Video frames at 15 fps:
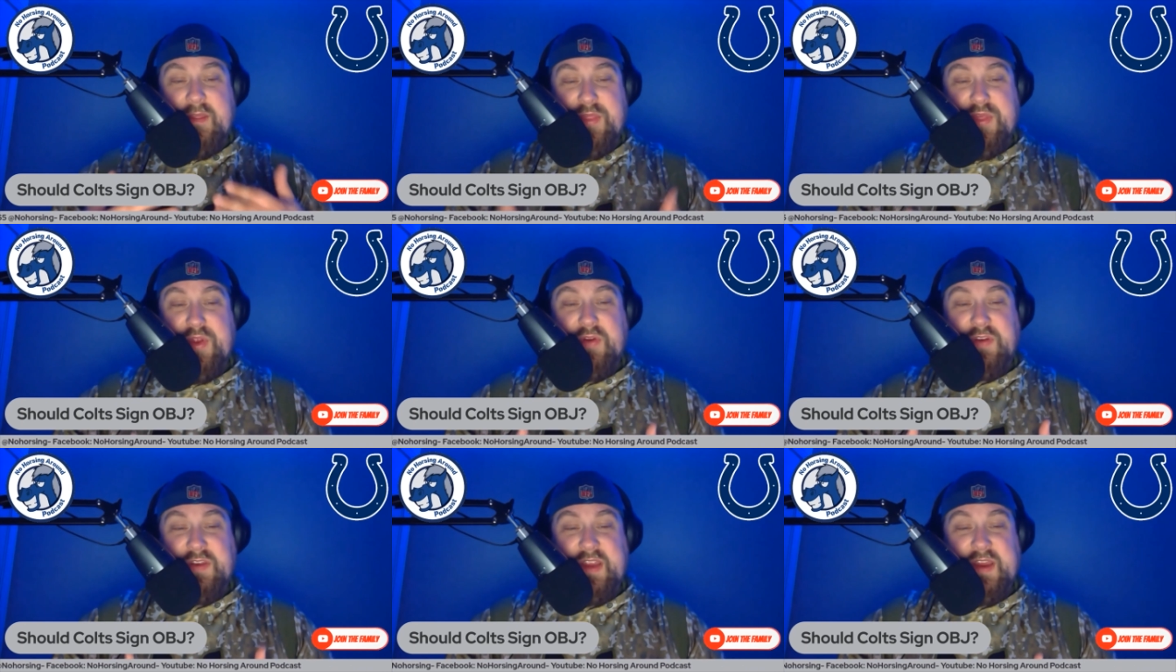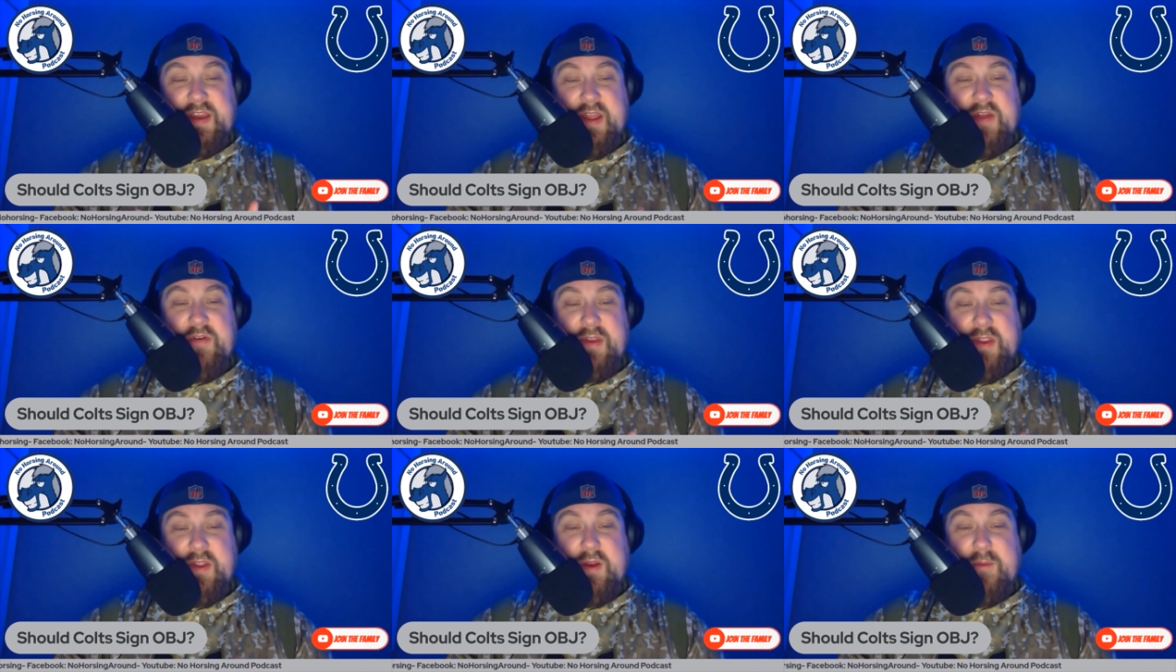1300
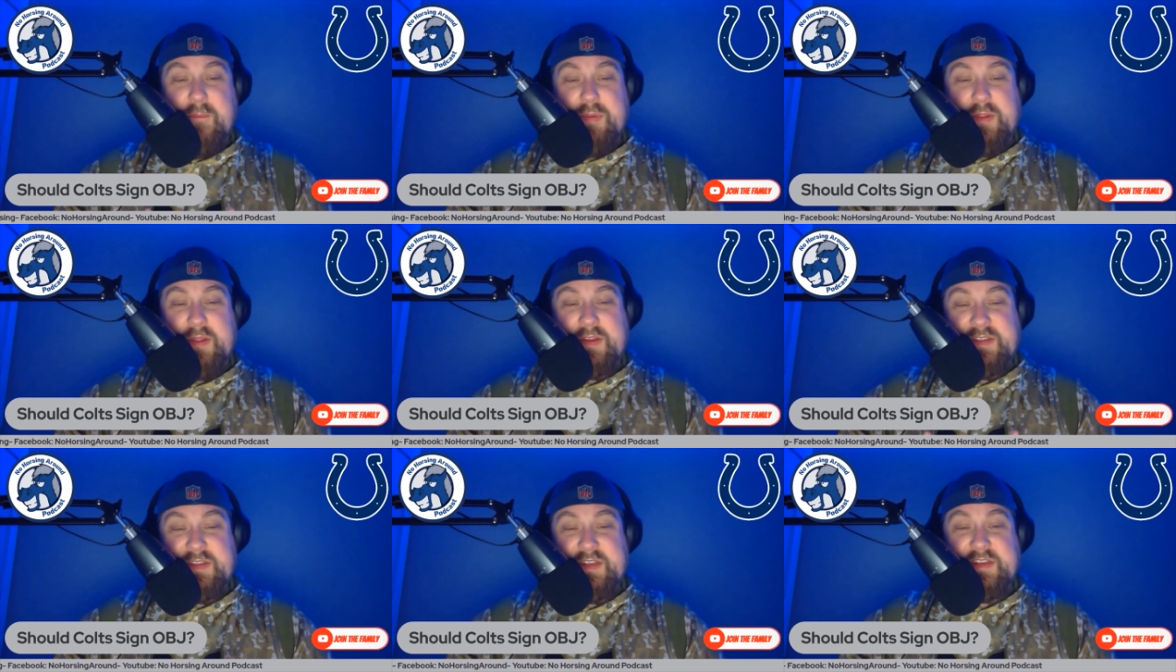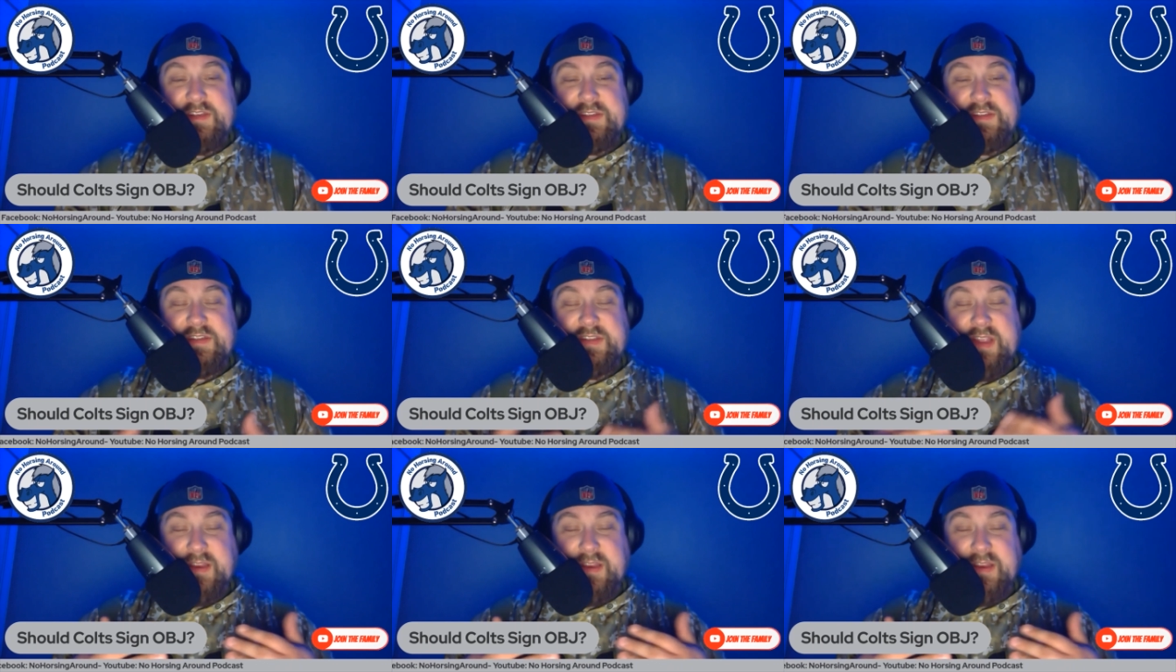yard plus seasons
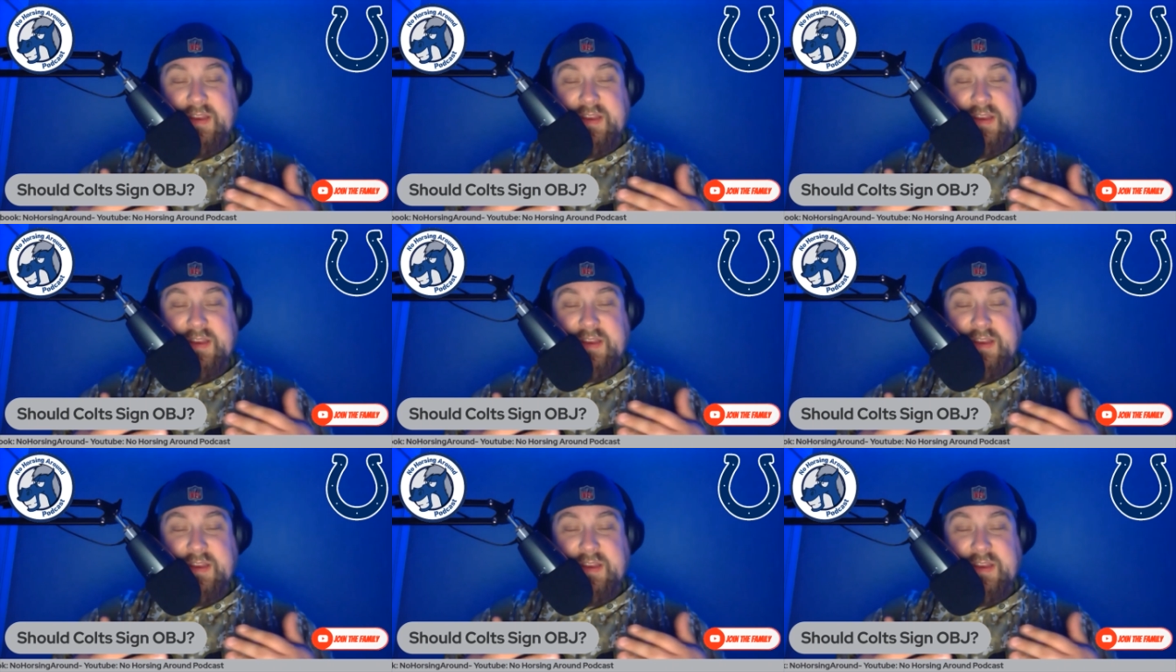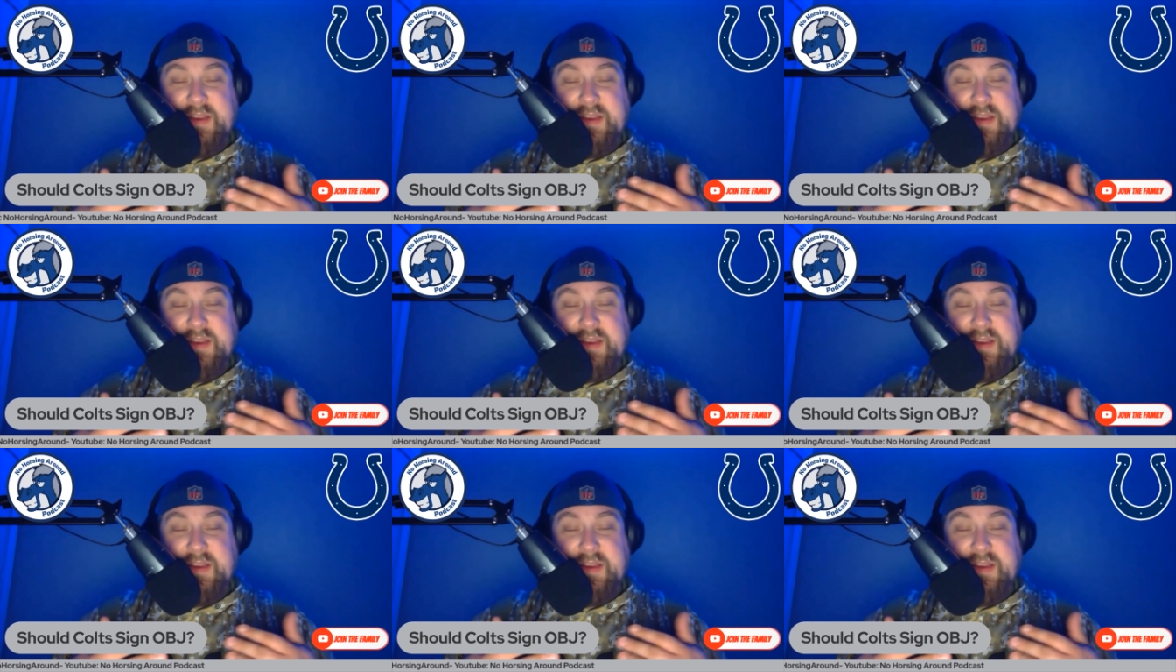and 10 touch
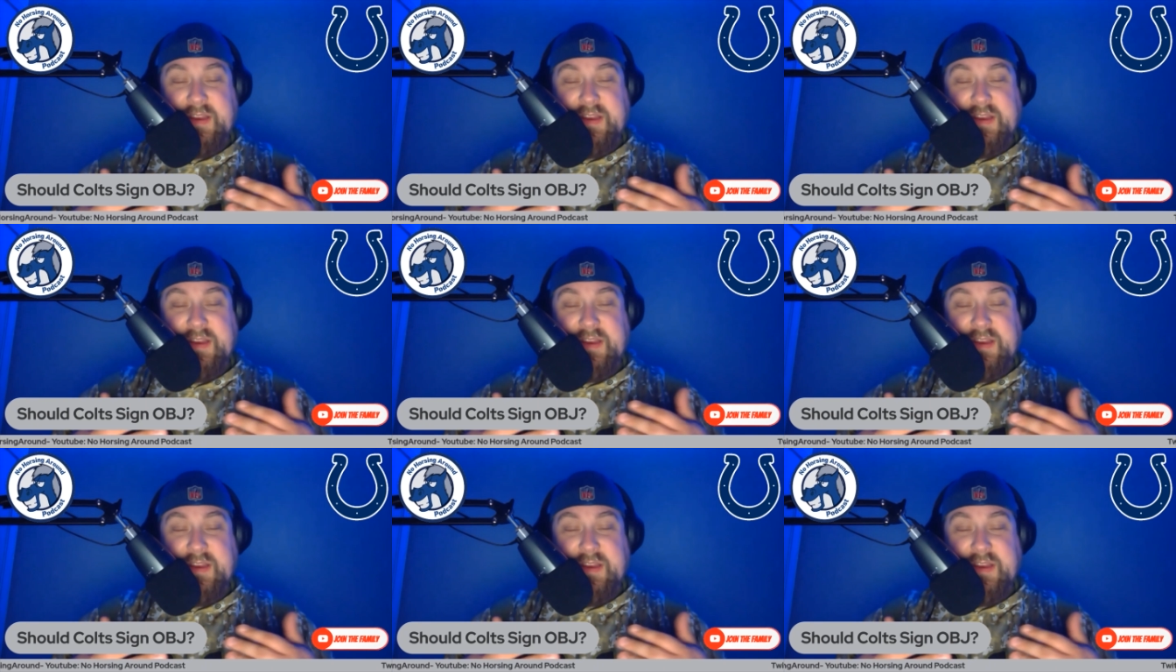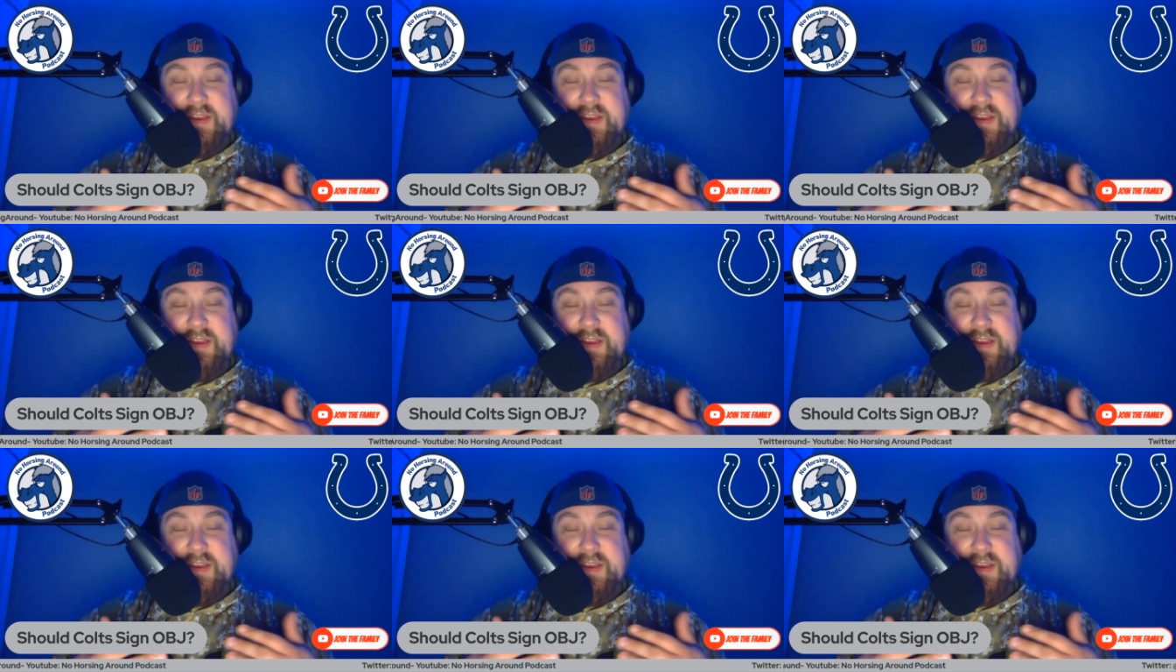10 plus touchdowns
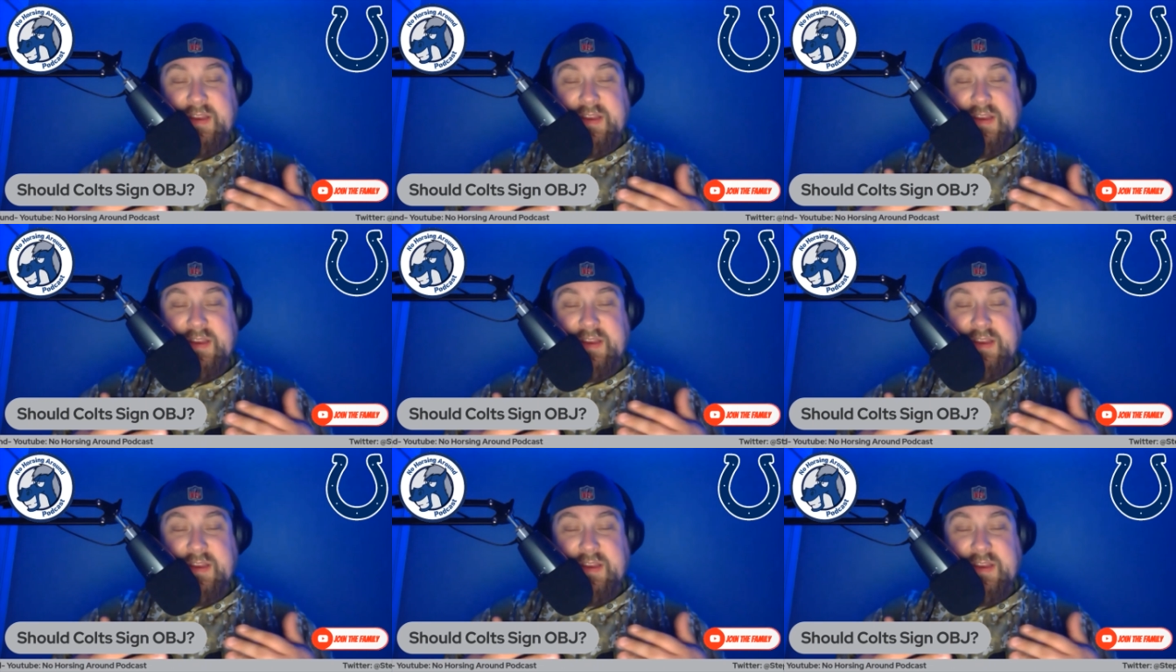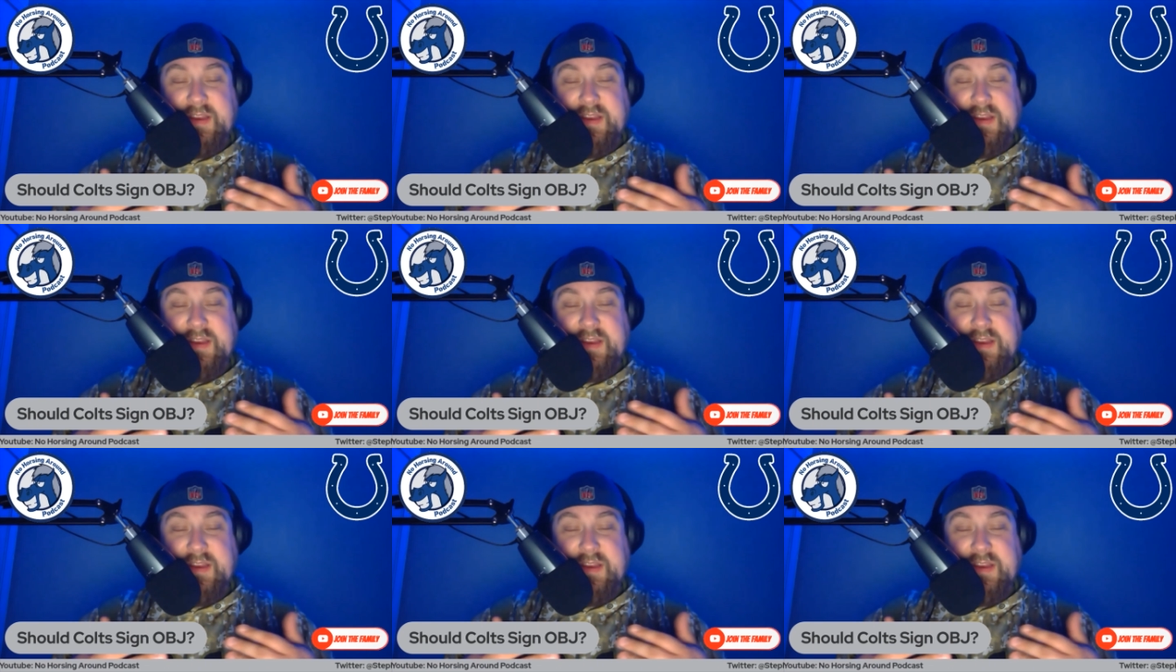each one of those seasons.